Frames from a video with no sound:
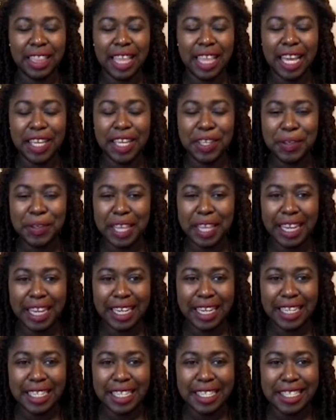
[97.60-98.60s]
Thank you,
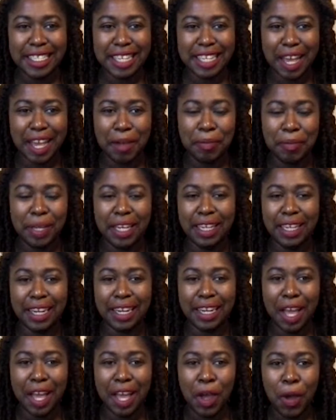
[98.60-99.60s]
ladies. I
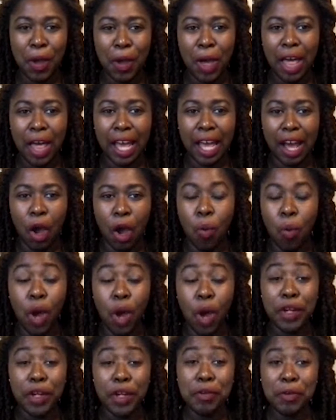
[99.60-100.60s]
mean, a
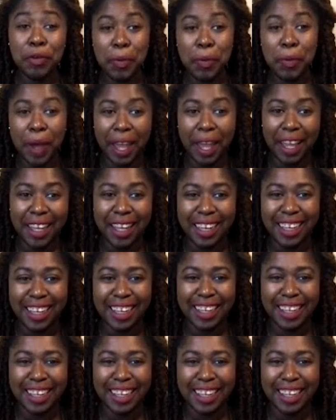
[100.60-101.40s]
wonderful way